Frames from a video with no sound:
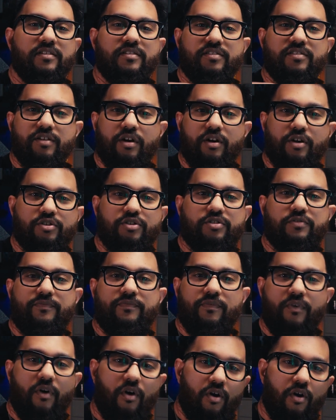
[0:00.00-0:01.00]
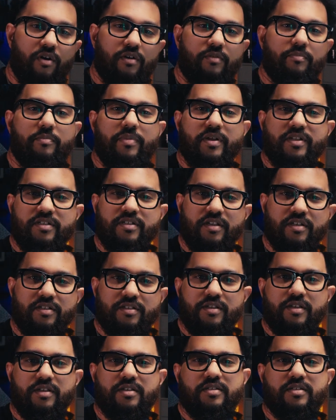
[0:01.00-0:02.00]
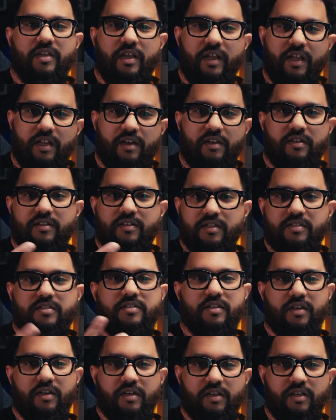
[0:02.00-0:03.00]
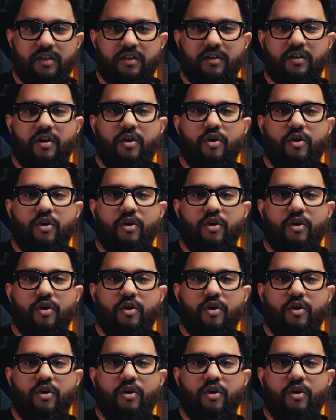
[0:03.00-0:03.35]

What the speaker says: search for businesses in this city